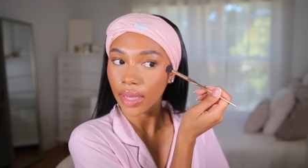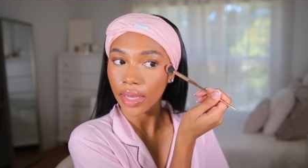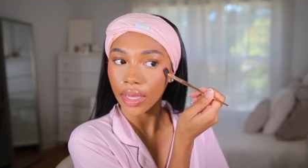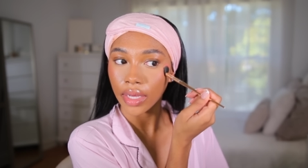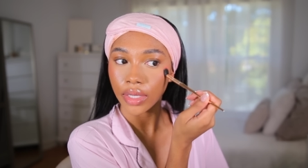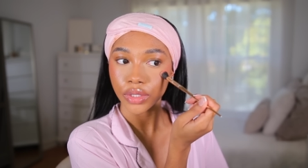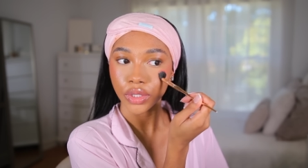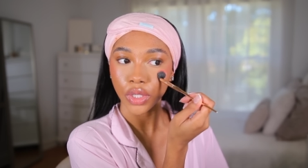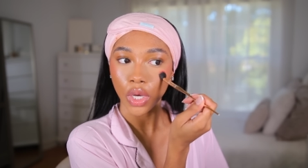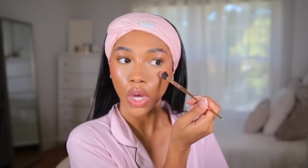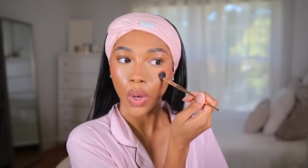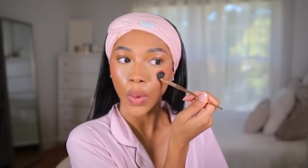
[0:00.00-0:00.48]

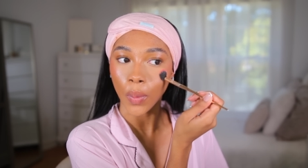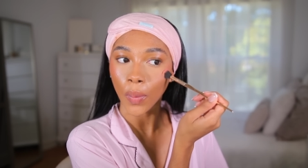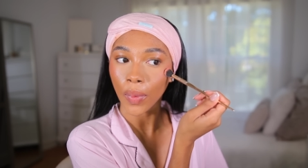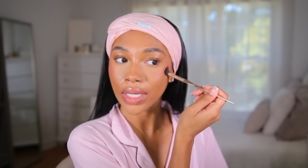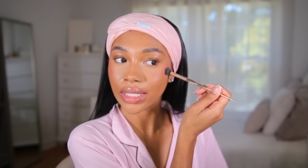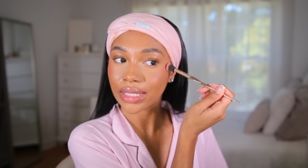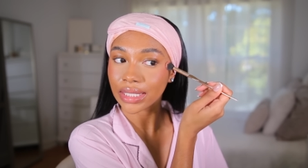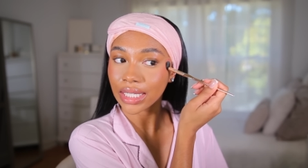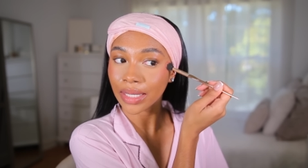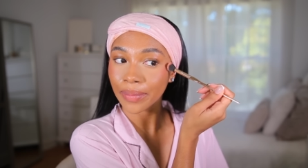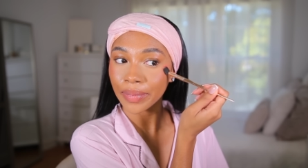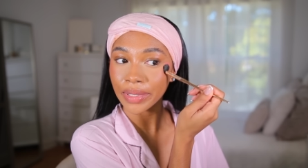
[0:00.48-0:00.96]
It's
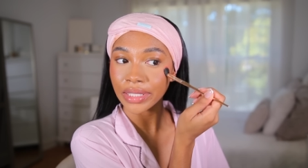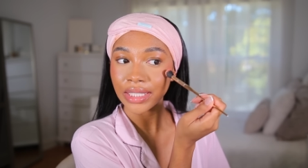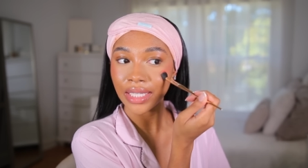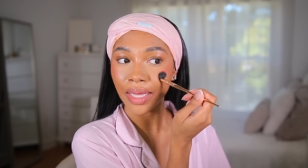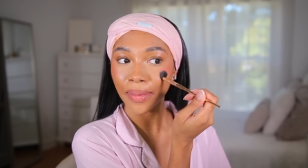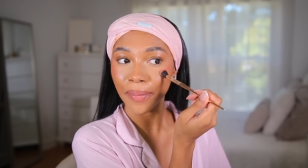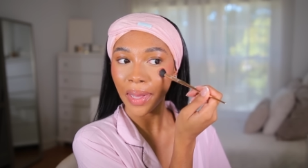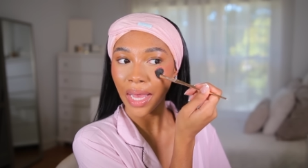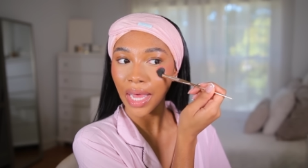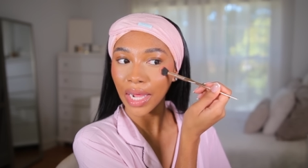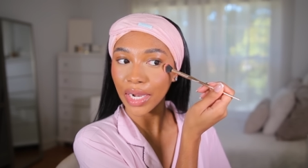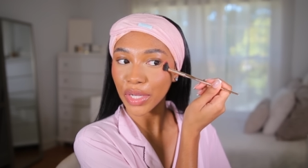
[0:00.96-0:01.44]
always going to be
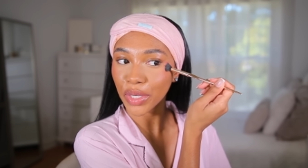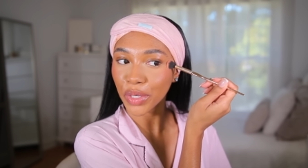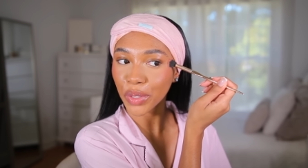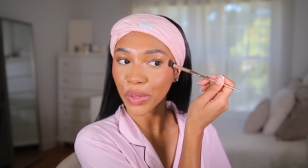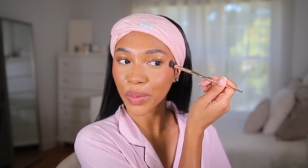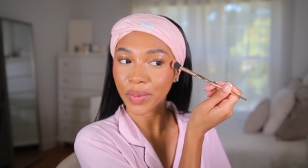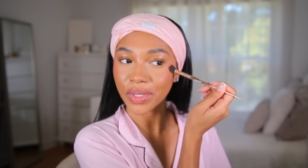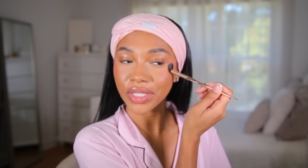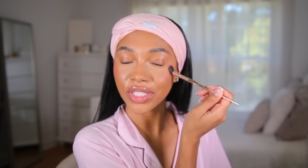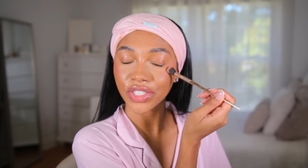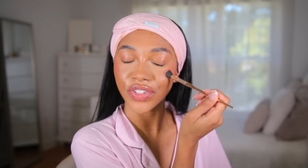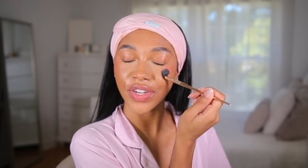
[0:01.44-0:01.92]
somebody
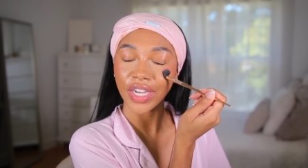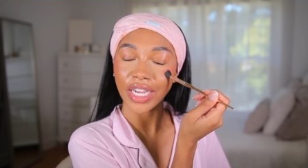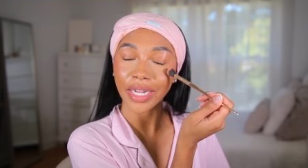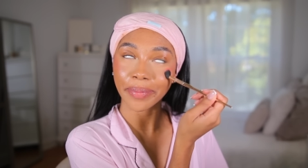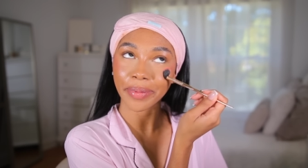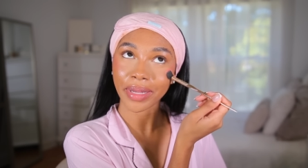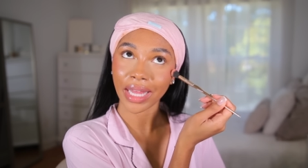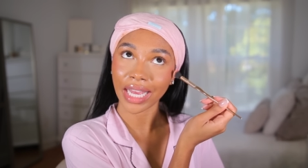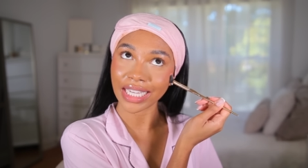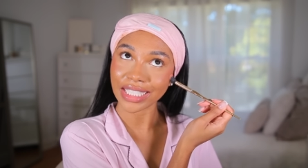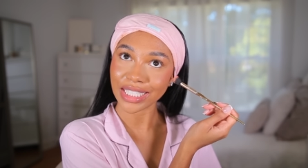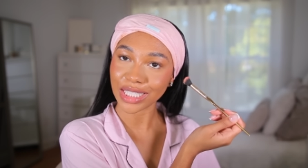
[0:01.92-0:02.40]
who would
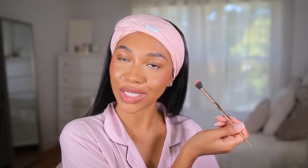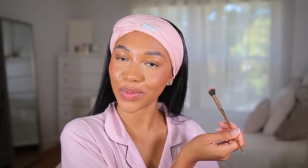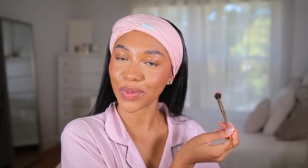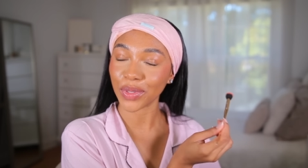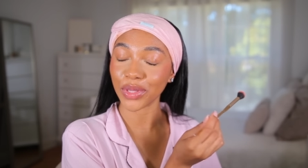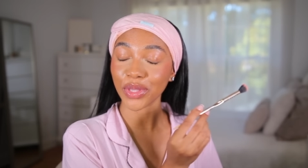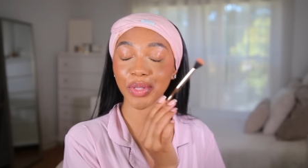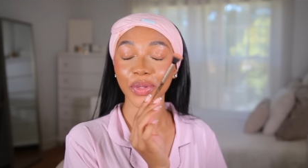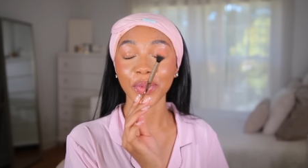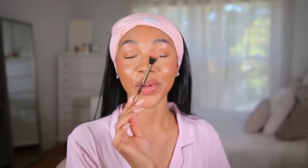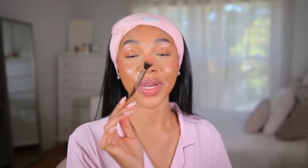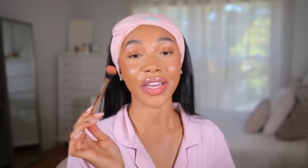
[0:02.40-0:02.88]
trade places
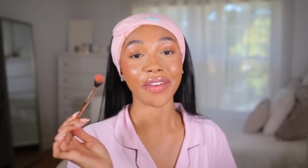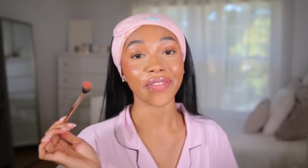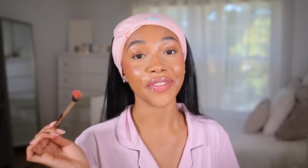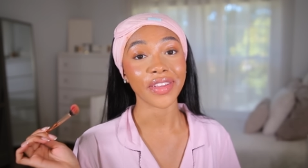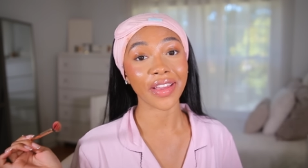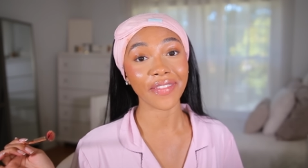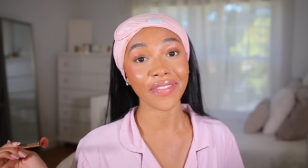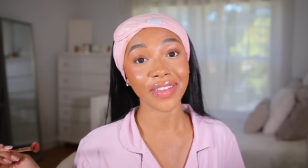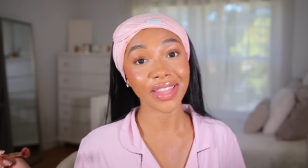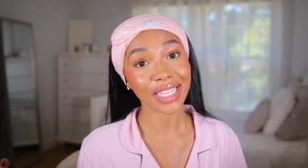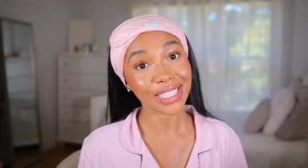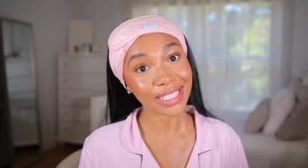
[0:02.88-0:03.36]
with you if
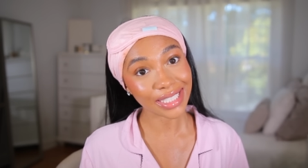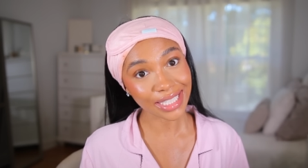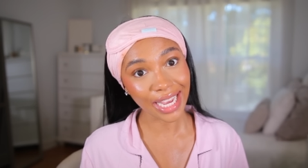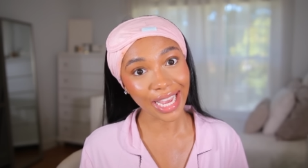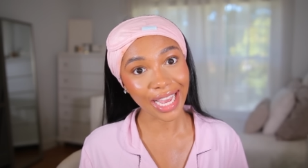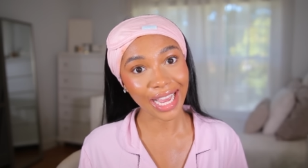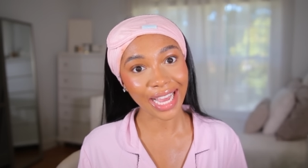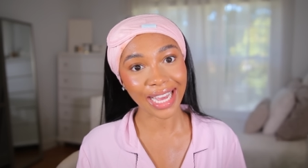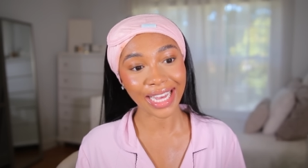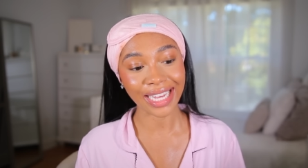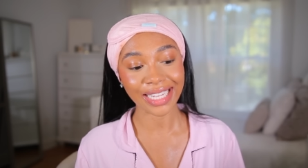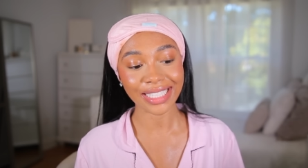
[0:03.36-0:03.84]
given the
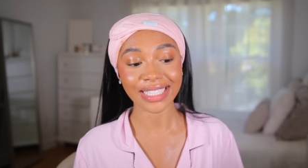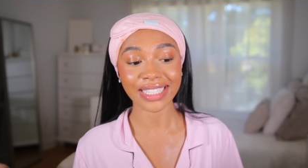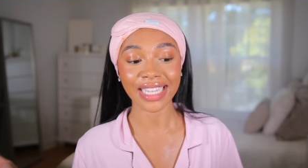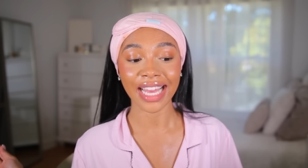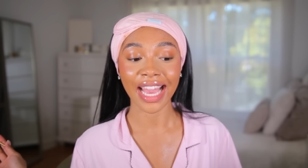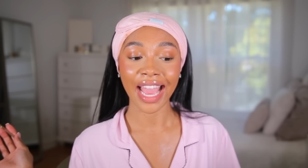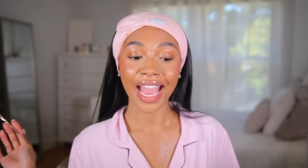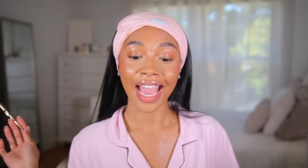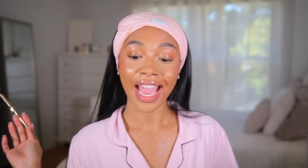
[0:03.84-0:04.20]
chance,